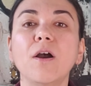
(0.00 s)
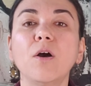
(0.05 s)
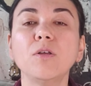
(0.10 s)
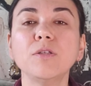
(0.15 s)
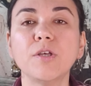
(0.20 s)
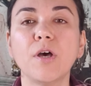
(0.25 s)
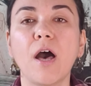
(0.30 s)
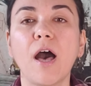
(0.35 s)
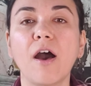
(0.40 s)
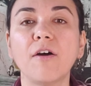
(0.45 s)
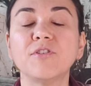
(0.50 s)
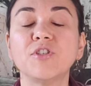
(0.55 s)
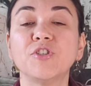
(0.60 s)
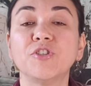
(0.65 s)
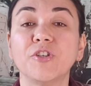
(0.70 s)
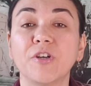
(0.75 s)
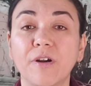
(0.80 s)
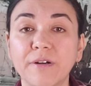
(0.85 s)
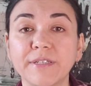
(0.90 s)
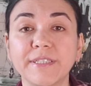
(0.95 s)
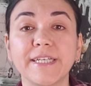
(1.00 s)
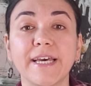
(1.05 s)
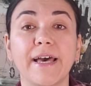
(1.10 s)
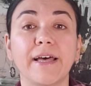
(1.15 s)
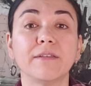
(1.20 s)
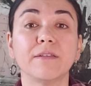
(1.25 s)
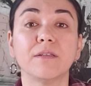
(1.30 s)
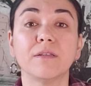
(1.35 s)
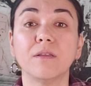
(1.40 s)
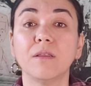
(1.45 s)
also have short
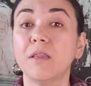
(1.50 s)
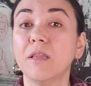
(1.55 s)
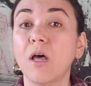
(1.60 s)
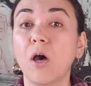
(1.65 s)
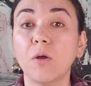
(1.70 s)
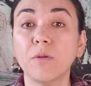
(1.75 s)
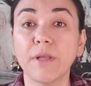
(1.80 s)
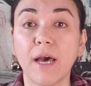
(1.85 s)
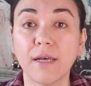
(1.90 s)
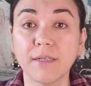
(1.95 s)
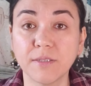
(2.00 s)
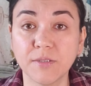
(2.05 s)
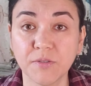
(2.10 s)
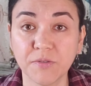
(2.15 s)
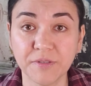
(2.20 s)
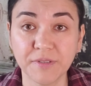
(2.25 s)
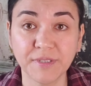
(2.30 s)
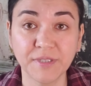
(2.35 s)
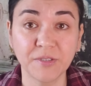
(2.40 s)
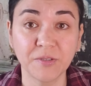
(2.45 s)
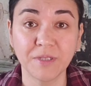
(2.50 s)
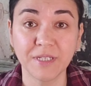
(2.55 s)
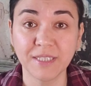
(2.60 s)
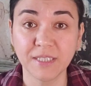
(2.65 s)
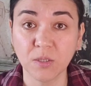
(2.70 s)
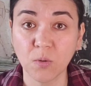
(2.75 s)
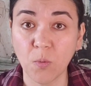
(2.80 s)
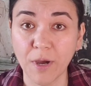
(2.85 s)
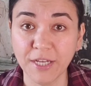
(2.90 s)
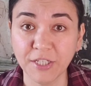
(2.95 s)
and long answers to
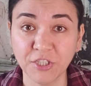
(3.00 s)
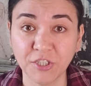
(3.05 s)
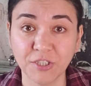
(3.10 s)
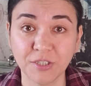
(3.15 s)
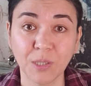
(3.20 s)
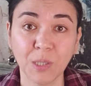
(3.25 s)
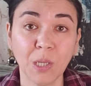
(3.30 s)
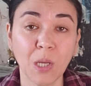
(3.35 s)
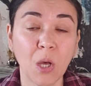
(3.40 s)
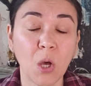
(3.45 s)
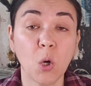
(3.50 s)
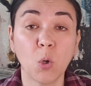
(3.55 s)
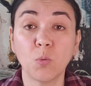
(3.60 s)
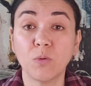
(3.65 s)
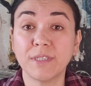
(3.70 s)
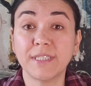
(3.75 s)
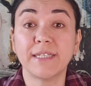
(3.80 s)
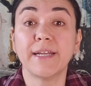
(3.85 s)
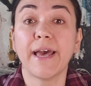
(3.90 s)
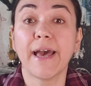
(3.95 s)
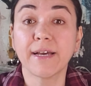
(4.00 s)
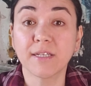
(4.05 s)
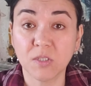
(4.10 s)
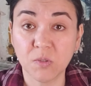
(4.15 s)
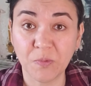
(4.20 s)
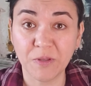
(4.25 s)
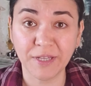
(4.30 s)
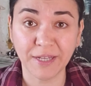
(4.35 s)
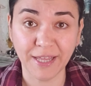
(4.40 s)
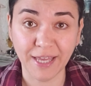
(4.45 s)
this question with an
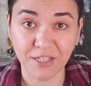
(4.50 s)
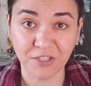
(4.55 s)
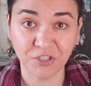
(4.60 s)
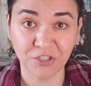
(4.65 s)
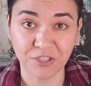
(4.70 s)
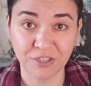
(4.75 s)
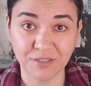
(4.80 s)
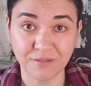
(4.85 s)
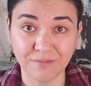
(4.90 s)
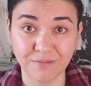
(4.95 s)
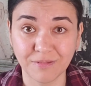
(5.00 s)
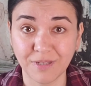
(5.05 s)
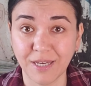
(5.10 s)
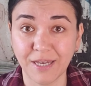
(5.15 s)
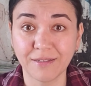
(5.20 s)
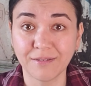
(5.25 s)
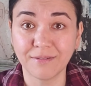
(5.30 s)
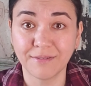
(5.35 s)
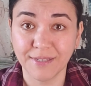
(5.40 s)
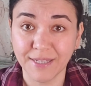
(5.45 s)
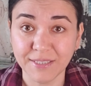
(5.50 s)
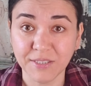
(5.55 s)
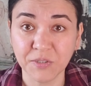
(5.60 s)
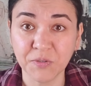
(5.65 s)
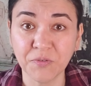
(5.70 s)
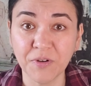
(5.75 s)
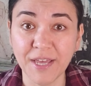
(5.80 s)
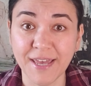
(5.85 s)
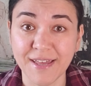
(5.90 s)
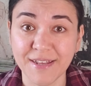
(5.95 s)
explanation, and that's
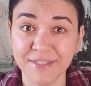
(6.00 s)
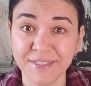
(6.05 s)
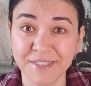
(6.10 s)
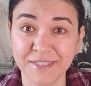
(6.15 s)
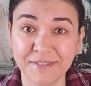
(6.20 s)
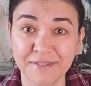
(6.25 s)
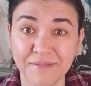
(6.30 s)
great